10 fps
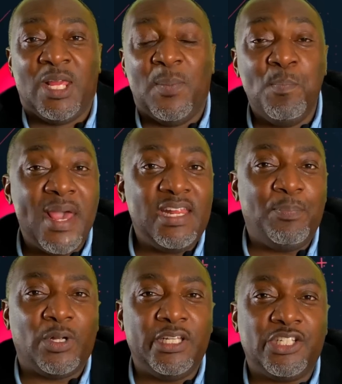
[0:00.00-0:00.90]
Many
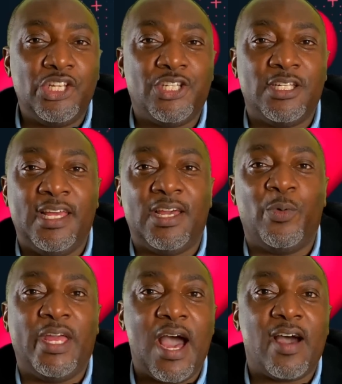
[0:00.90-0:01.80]
politicians here
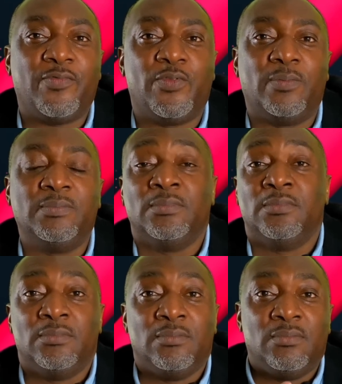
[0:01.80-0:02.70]
we have from
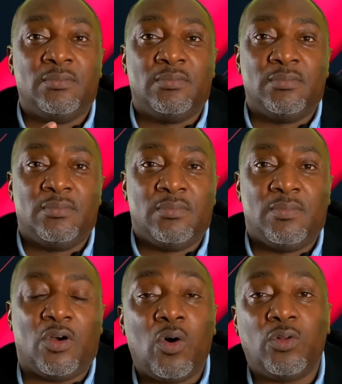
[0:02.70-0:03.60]

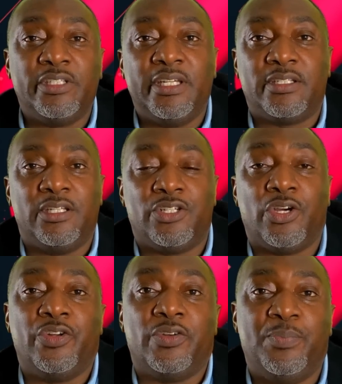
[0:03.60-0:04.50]
all
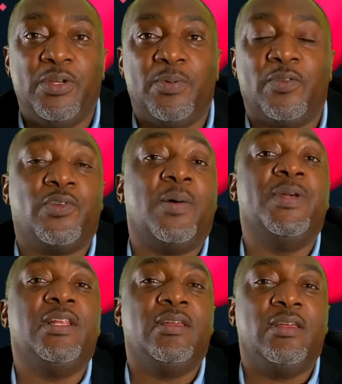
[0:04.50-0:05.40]
dictatorial people,
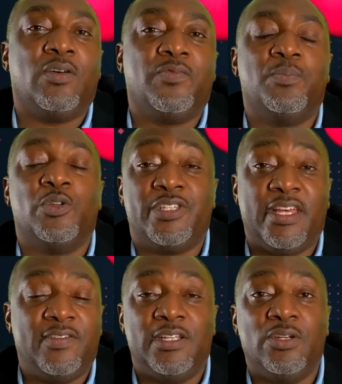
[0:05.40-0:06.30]
family of
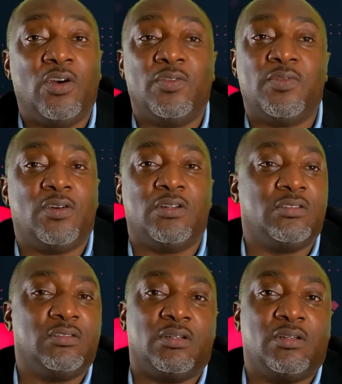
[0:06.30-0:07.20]
Museveni, of
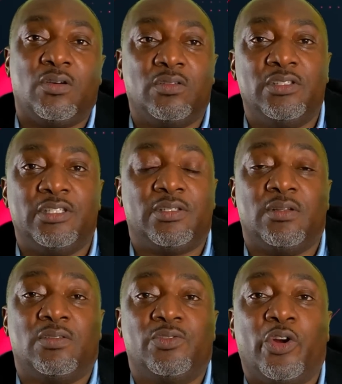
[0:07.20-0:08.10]
all this
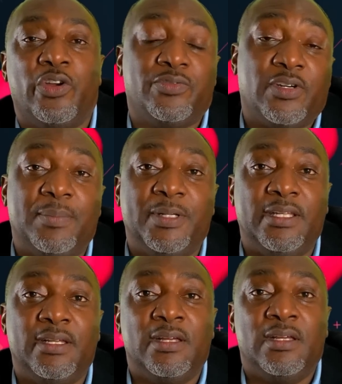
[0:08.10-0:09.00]
royal
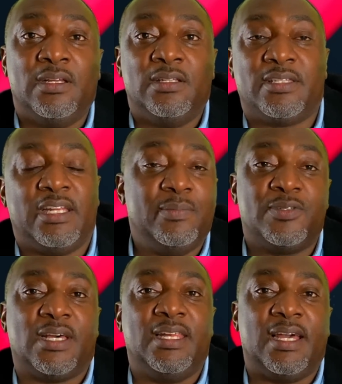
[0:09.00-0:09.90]
family, Salim
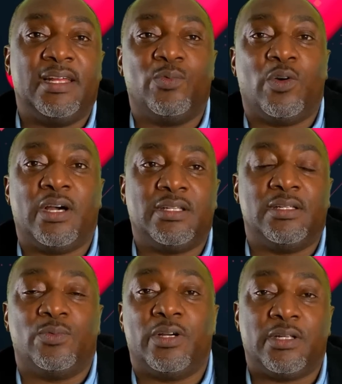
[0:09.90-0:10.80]
Saleh and what.
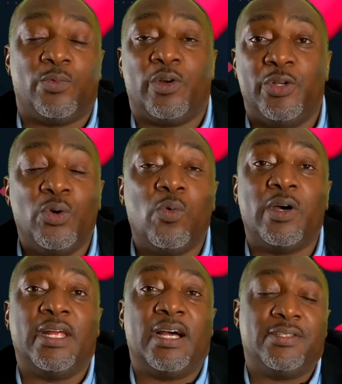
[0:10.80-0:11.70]
No
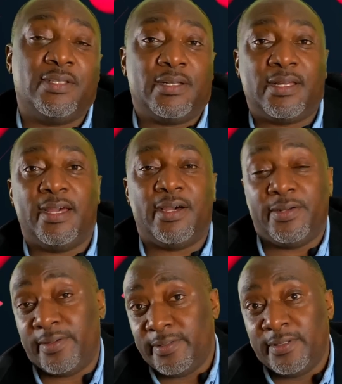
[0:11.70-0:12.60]
one owns that car.